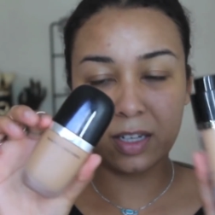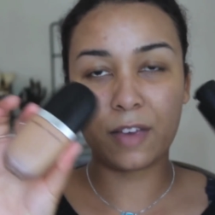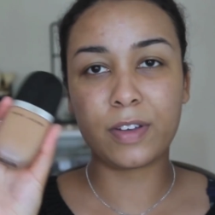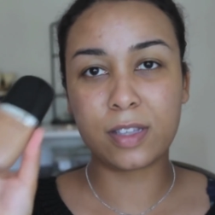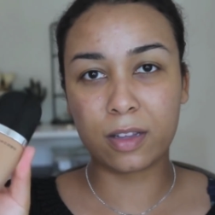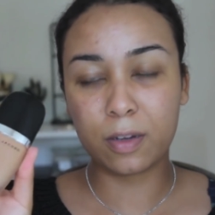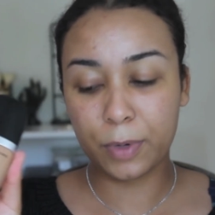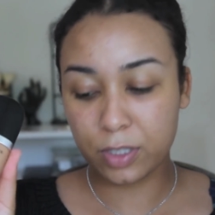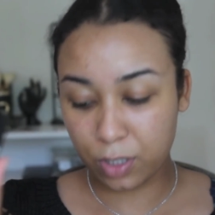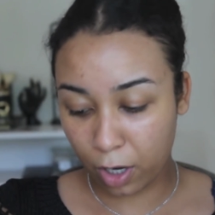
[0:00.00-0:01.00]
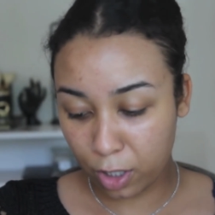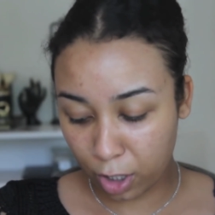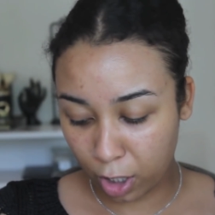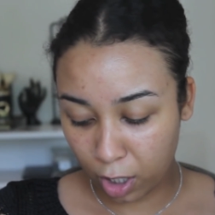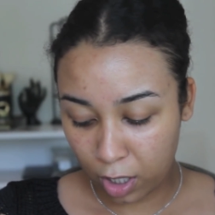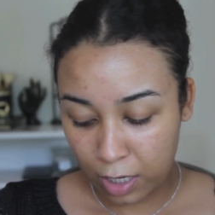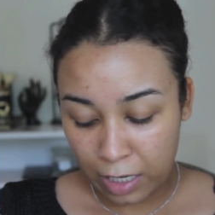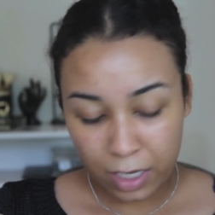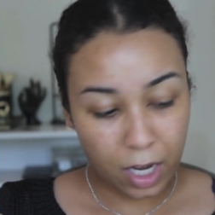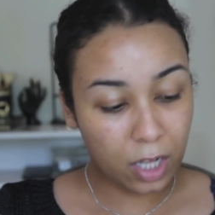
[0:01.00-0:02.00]
give us a little bit darker
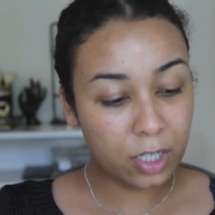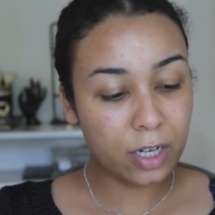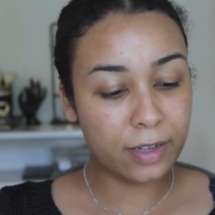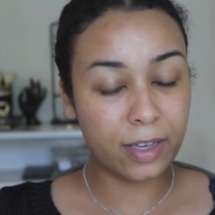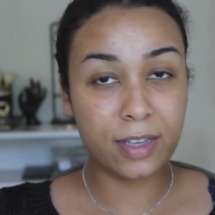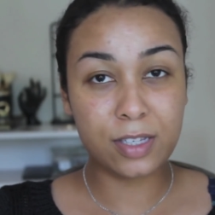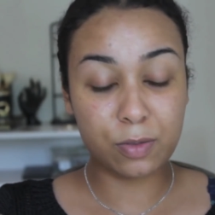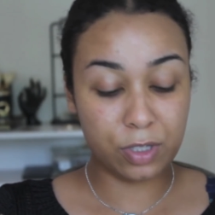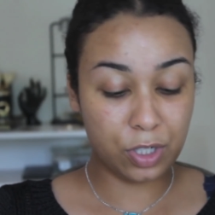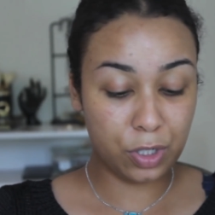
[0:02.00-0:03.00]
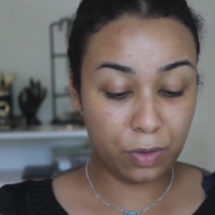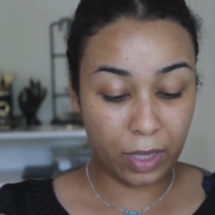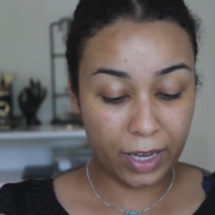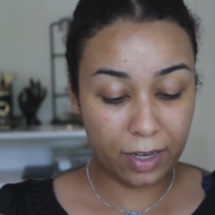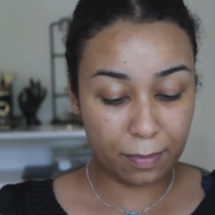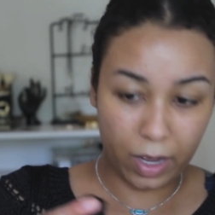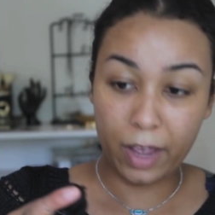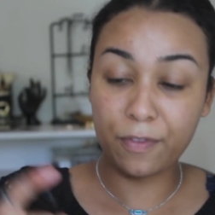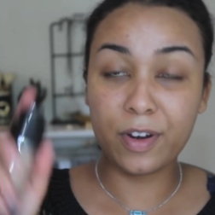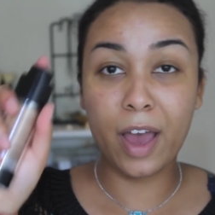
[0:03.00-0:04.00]
color in case this one's too light.
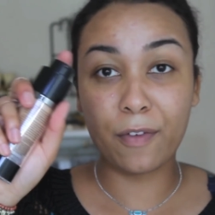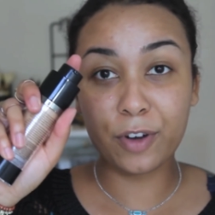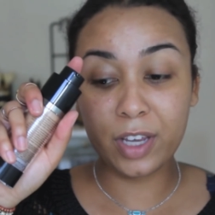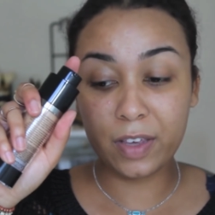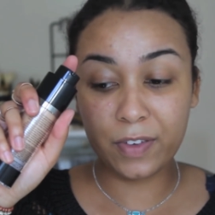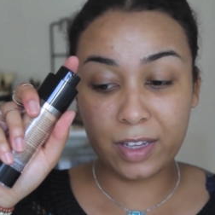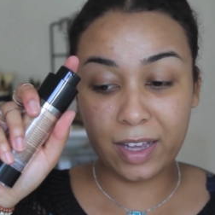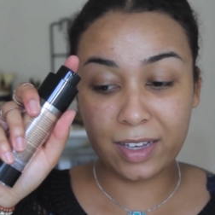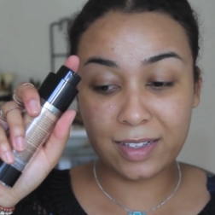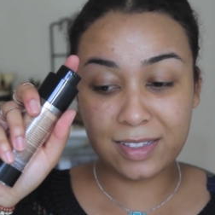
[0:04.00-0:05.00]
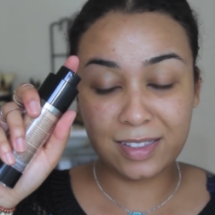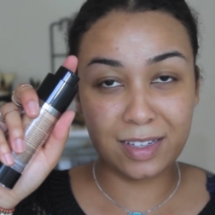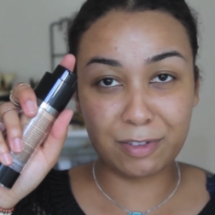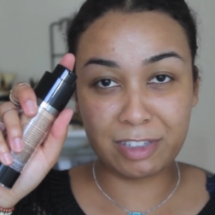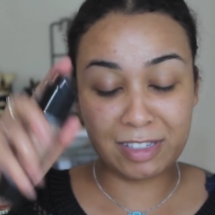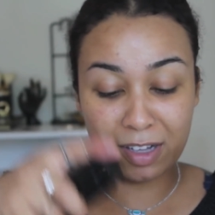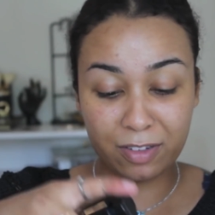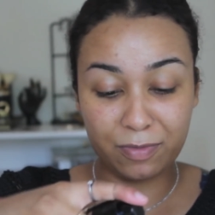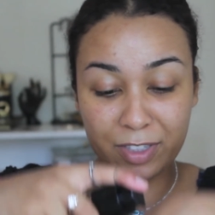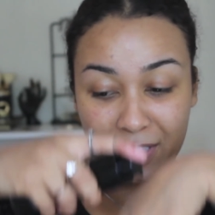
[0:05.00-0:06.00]
I've never even like seen what this
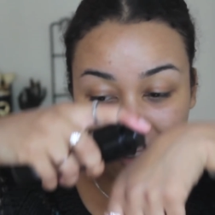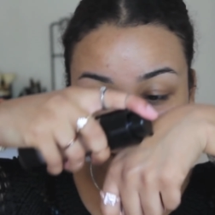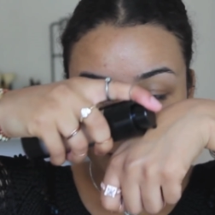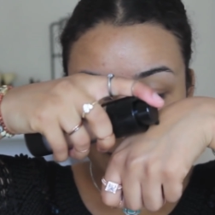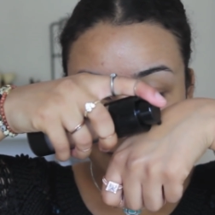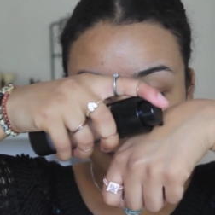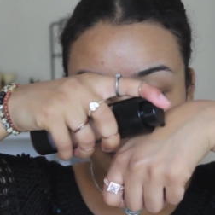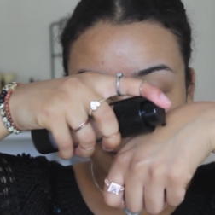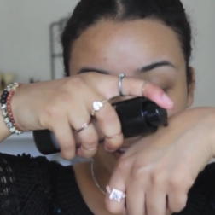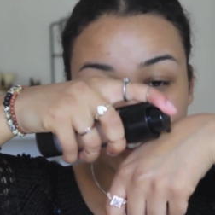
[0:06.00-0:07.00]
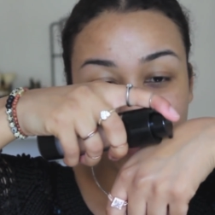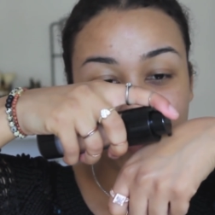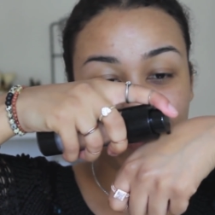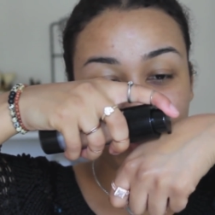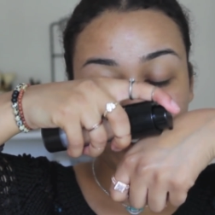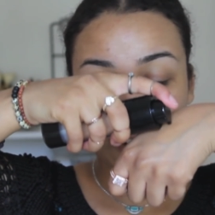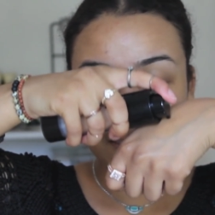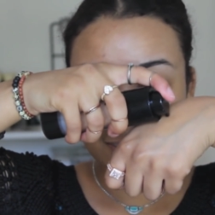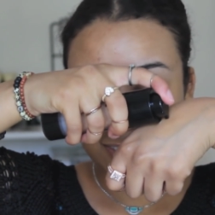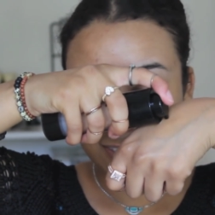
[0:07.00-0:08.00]
color really looks like, so I guess here we go.